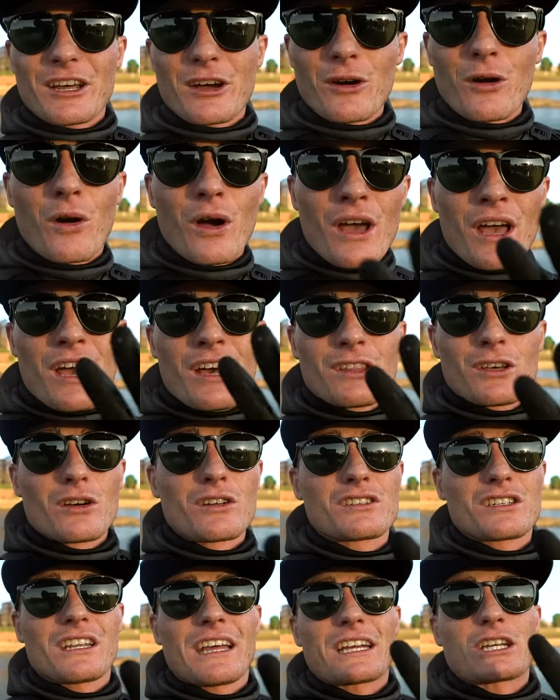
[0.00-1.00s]
know,
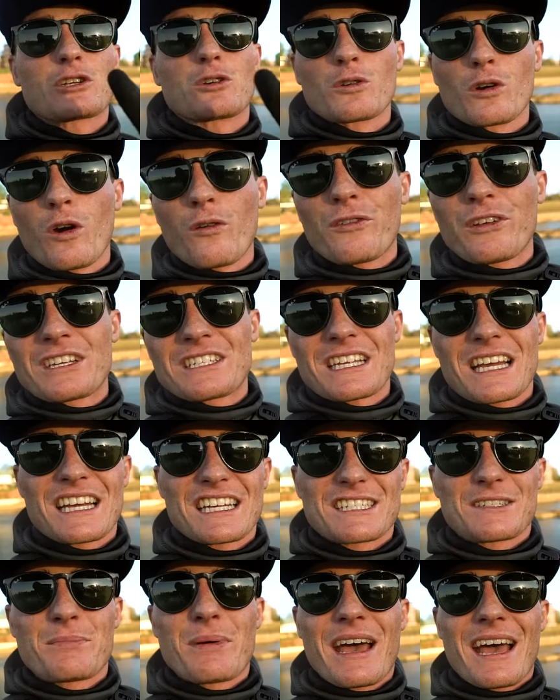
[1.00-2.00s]
those are like trophy
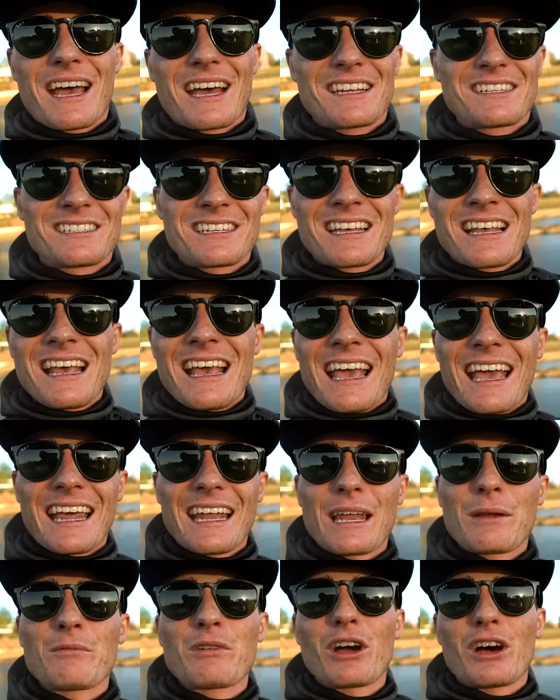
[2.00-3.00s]
sized bass.
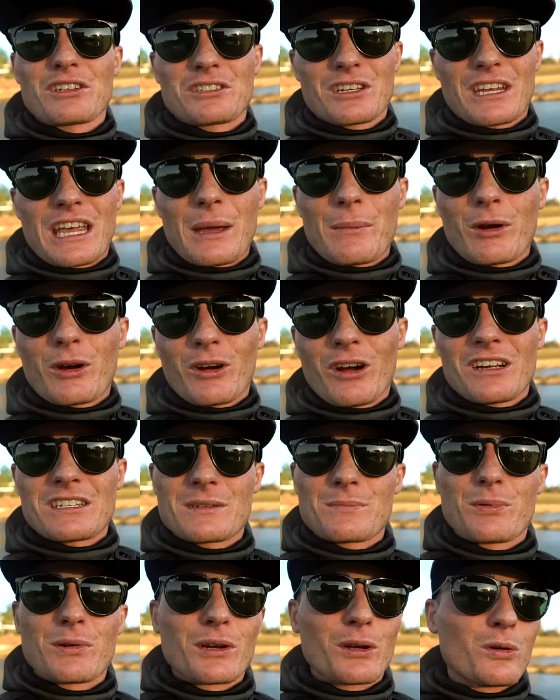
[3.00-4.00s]
And then we also came
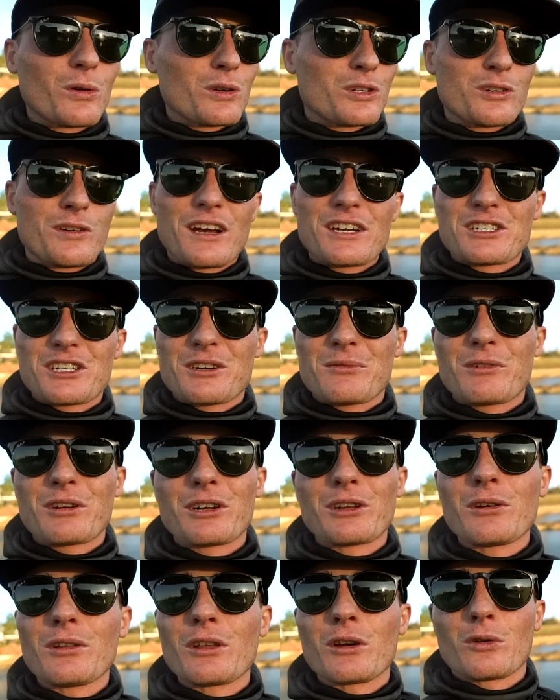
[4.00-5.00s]
across some pretty cool treasure. We're
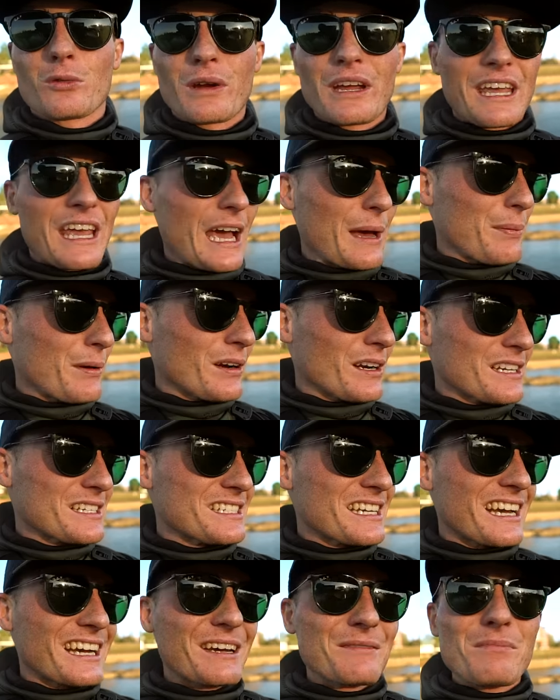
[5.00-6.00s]
gonna do a little recap here in a
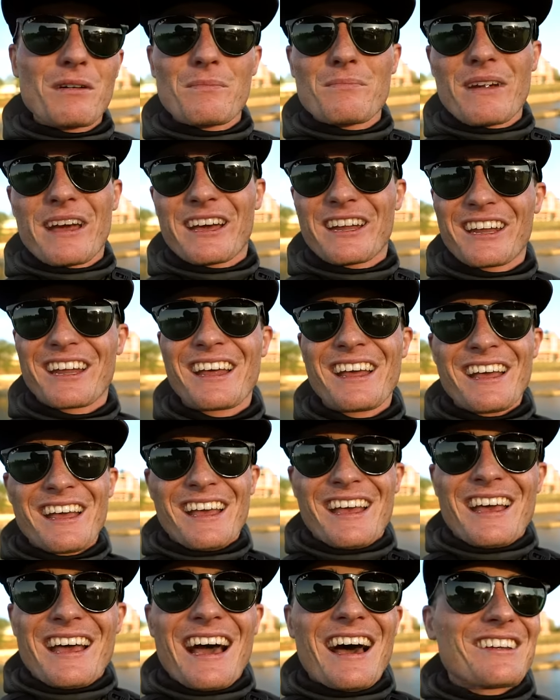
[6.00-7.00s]
second, but man,
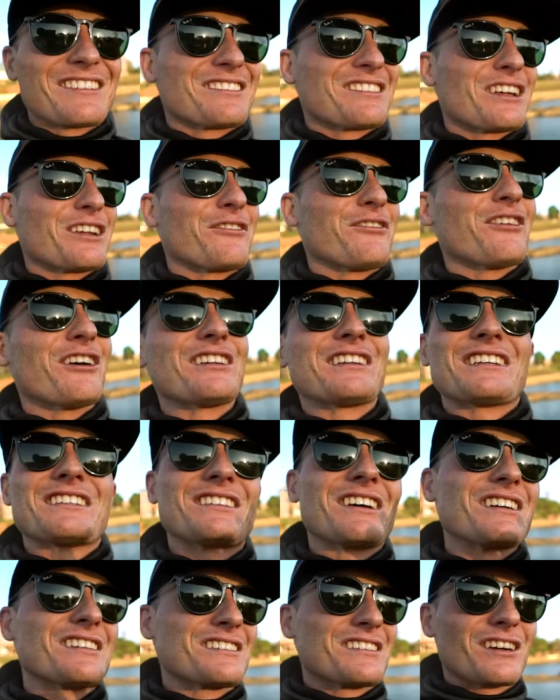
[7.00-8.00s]
that was a ton of fun. The
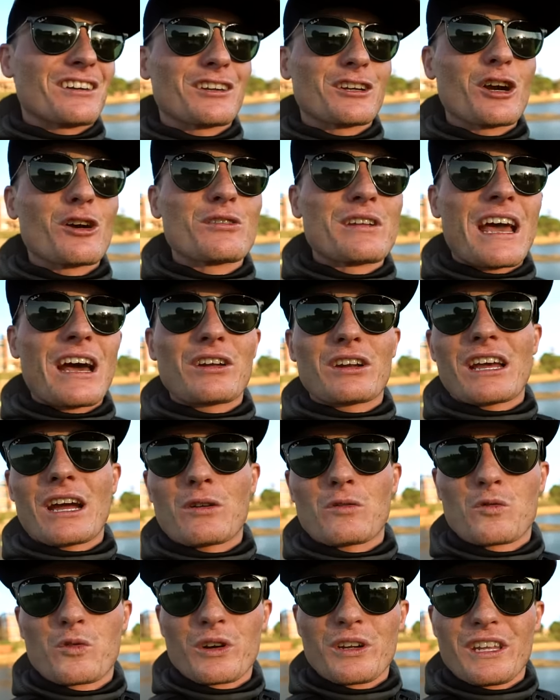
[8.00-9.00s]
sun's starting to go down. It
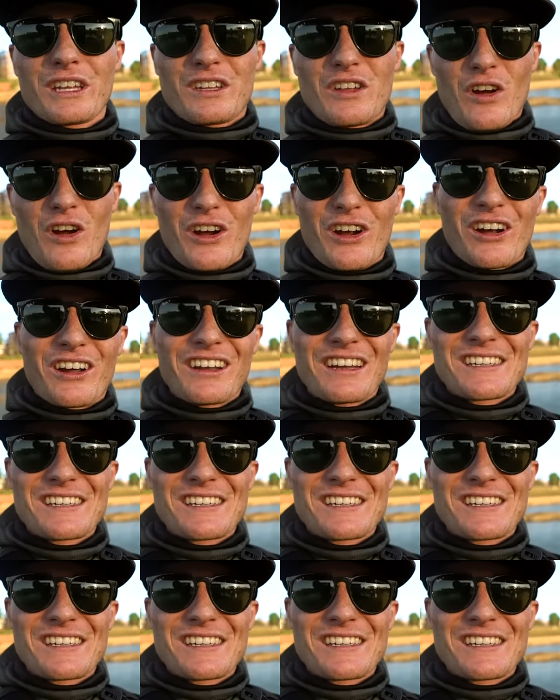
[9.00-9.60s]
got really dark on